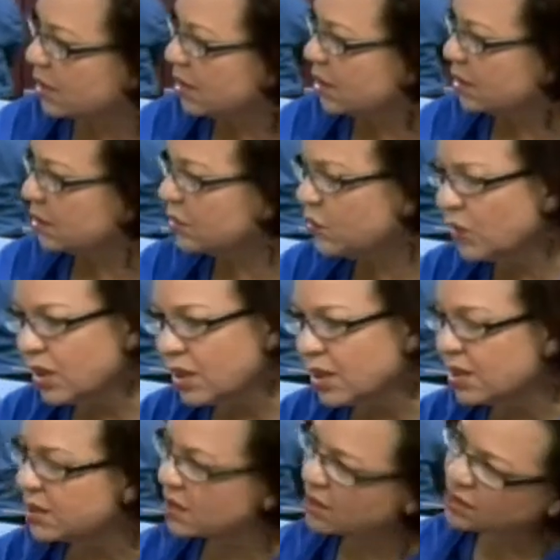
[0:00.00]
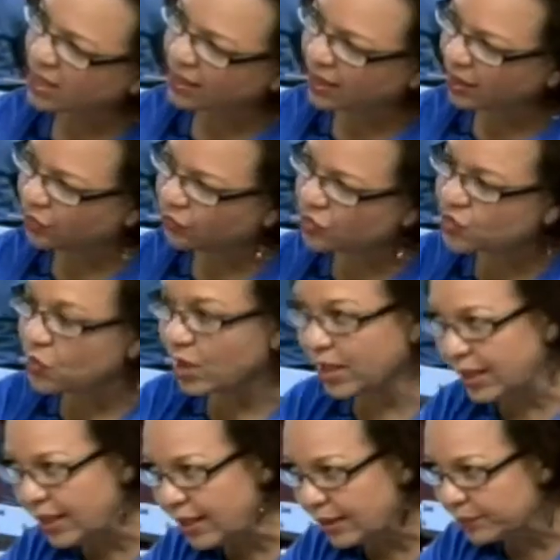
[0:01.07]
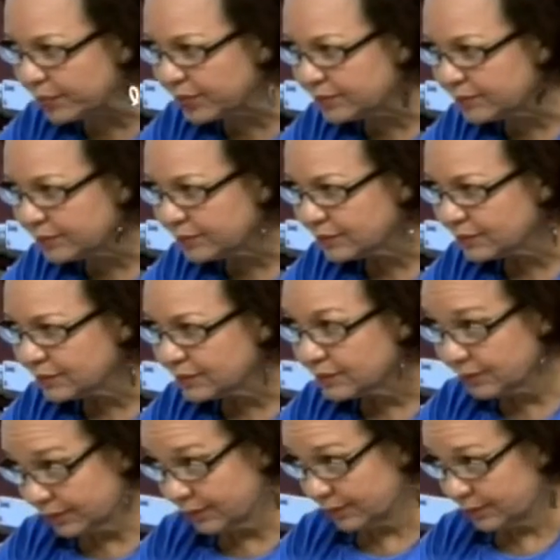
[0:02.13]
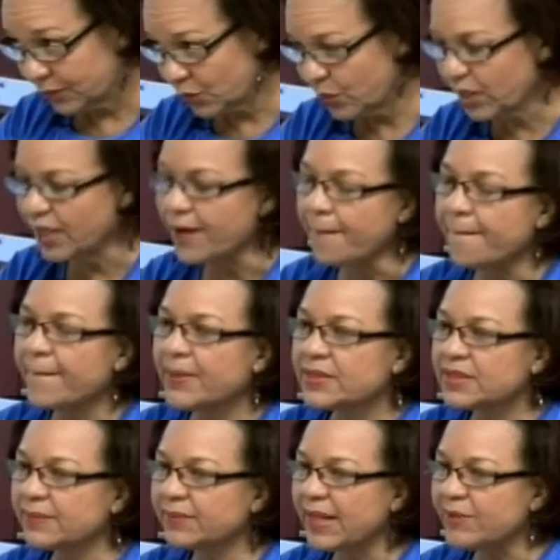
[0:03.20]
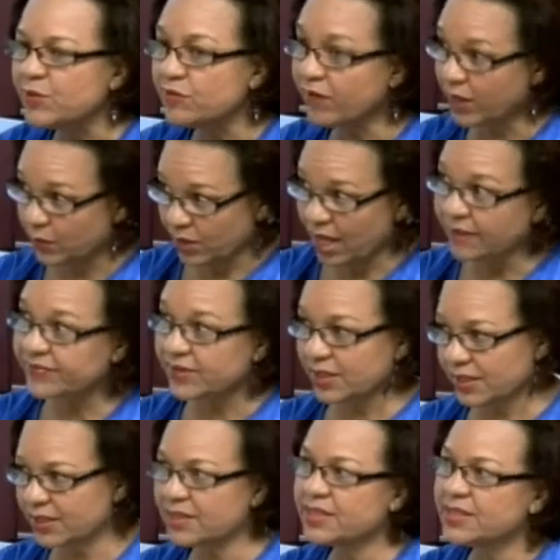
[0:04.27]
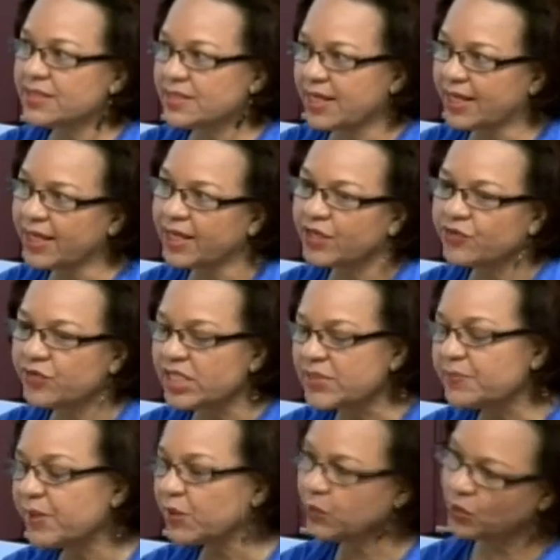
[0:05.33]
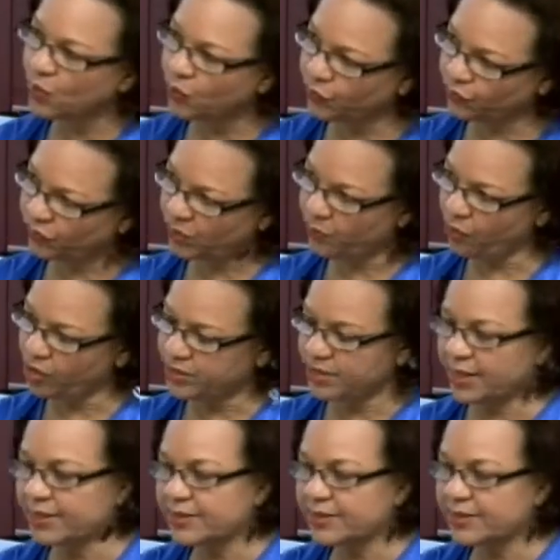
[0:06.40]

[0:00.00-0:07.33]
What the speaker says: Do they need to see a psychiatrist or can I help? Okay? Sometimes we find out after they need to see the psychiatrist, but we go through the process.